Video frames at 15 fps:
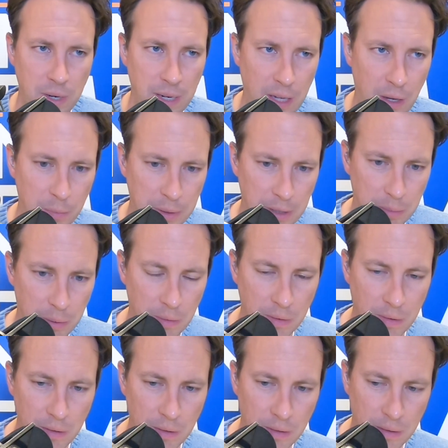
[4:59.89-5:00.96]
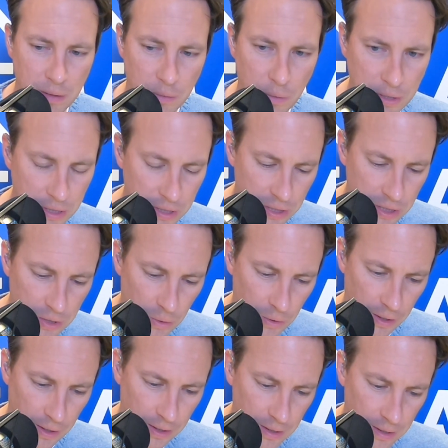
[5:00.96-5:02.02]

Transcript: want to help people. What's the story?